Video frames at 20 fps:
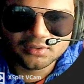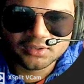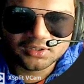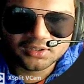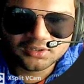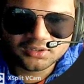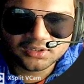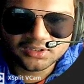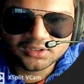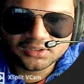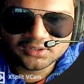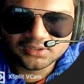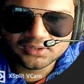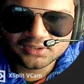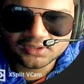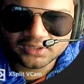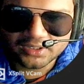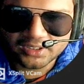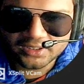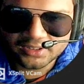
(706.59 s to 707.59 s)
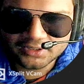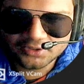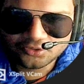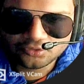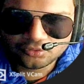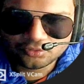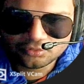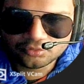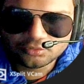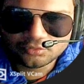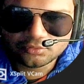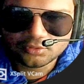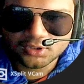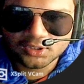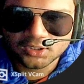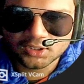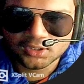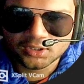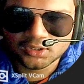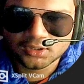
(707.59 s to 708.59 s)
it is attached to
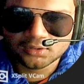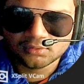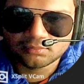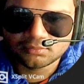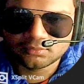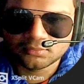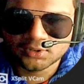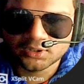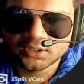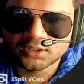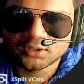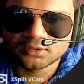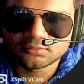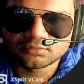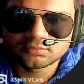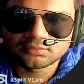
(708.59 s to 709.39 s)
uh, uh,